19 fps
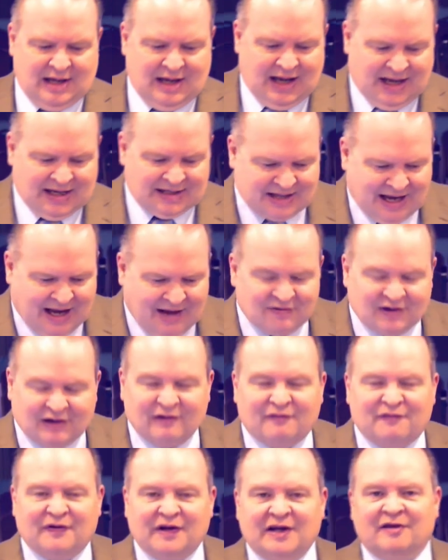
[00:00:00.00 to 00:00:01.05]
as having
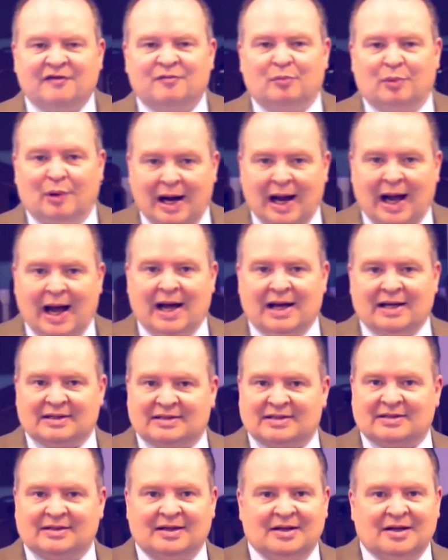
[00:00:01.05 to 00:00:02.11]
feet of
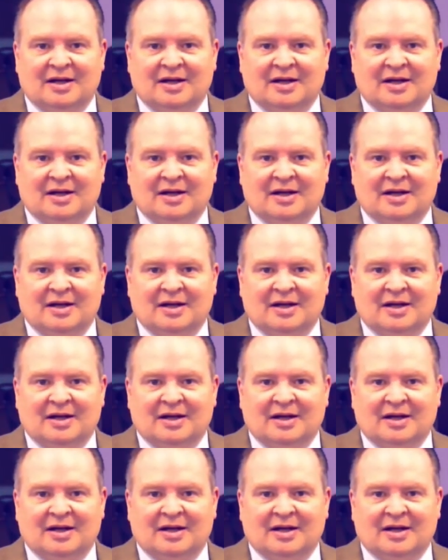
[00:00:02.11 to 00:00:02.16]
brass.